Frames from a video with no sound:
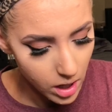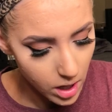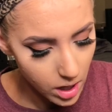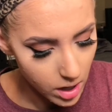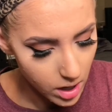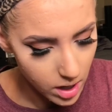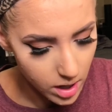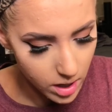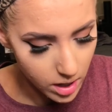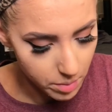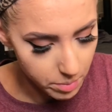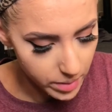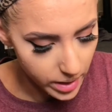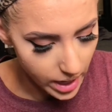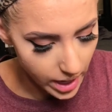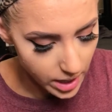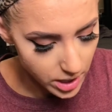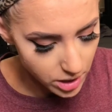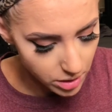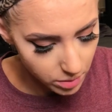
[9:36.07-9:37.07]
But
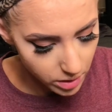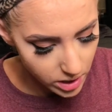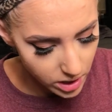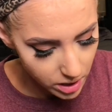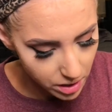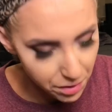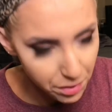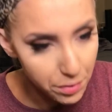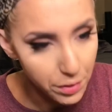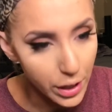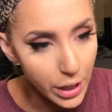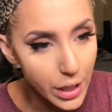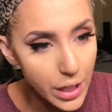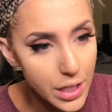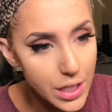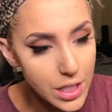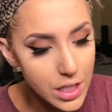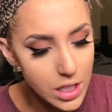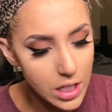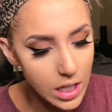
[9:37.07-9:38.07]
I do it
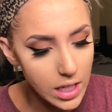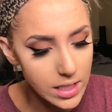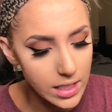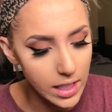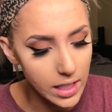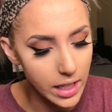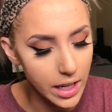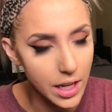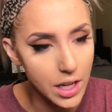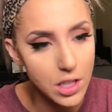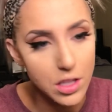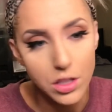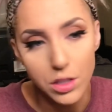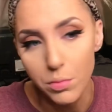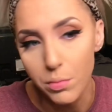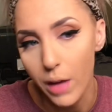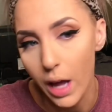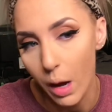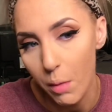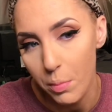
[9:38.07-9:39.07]
first because I like to
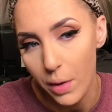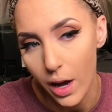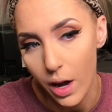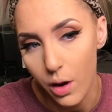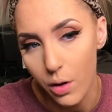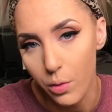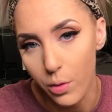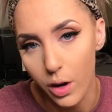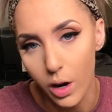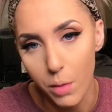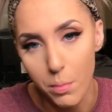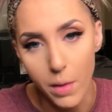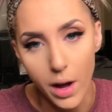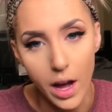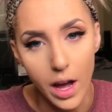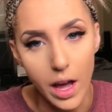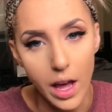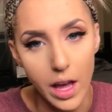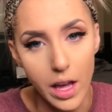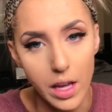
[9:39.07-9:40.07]
map out where
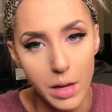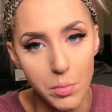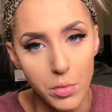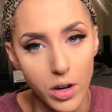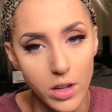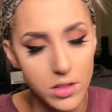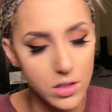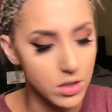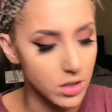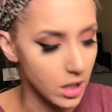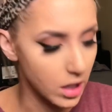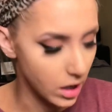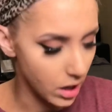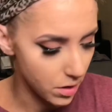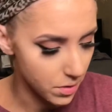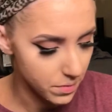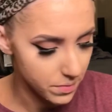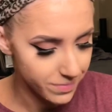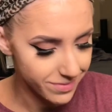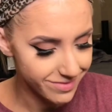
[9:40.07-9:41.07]
my bronzer is going to go
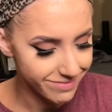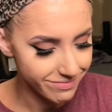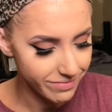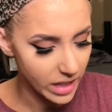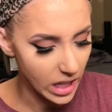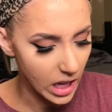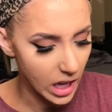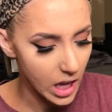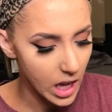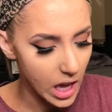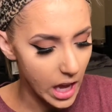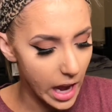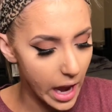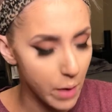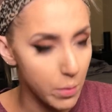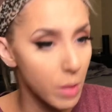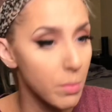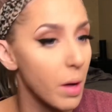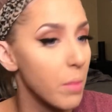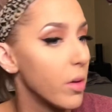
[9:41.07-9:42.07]
and
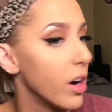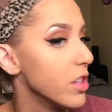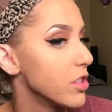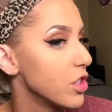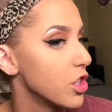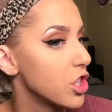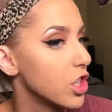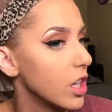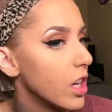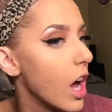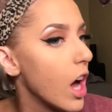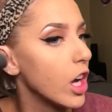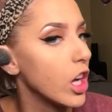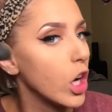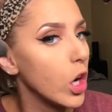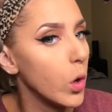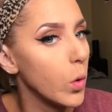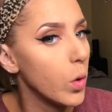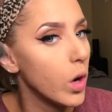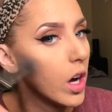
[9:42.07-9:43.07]
where my bronzer should not
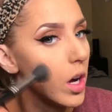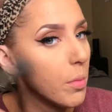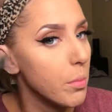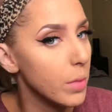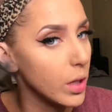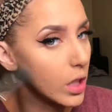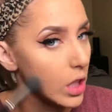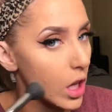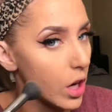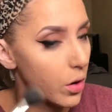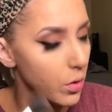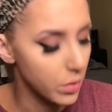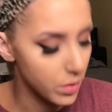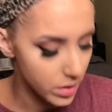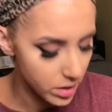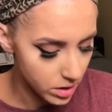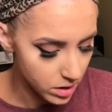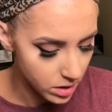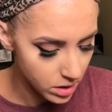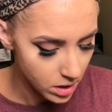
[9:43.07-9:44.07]
go below.
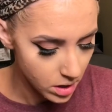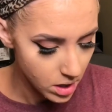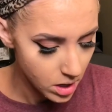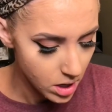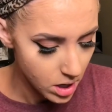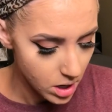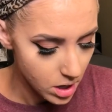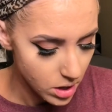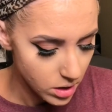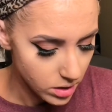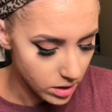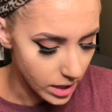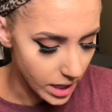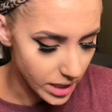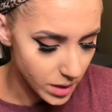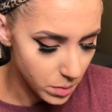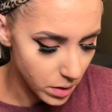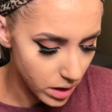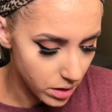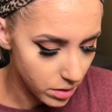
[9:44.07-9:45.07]
So
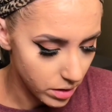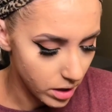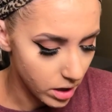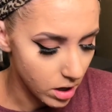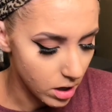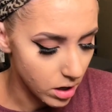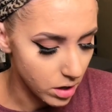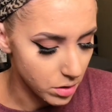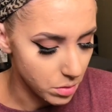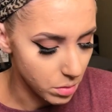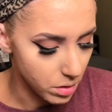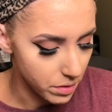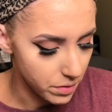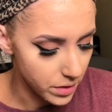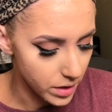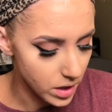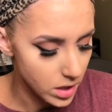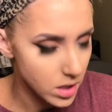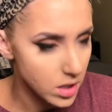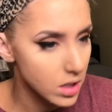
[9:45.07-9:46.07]
that's why I do the contour
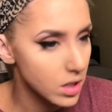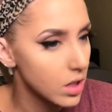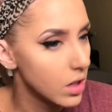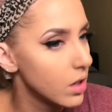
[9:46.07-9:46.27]
first.